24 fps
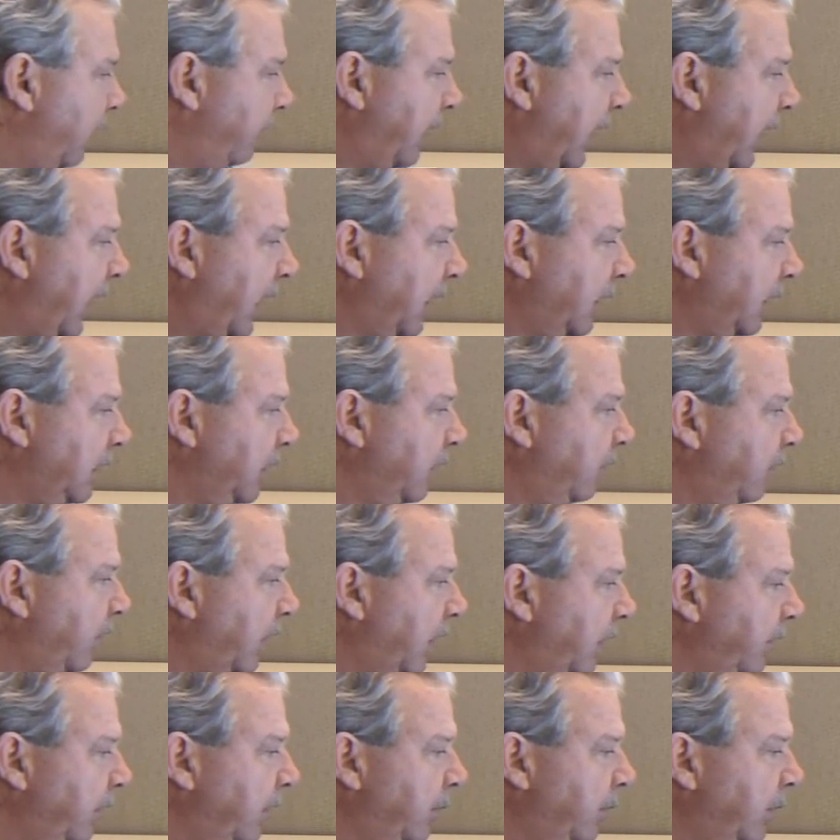active
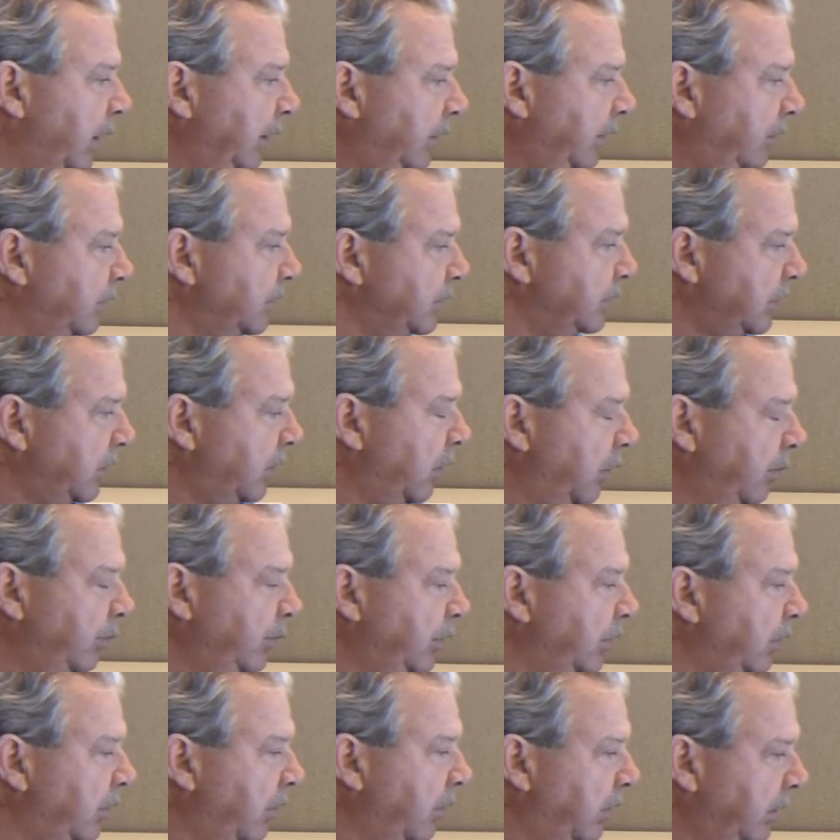on the microscope.
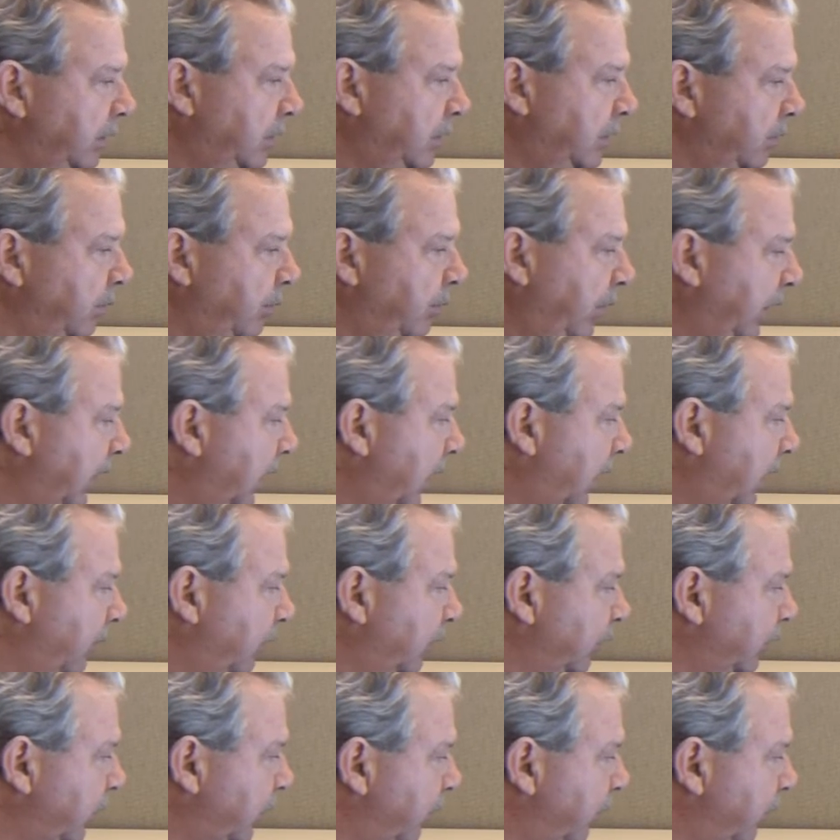You're going to be able to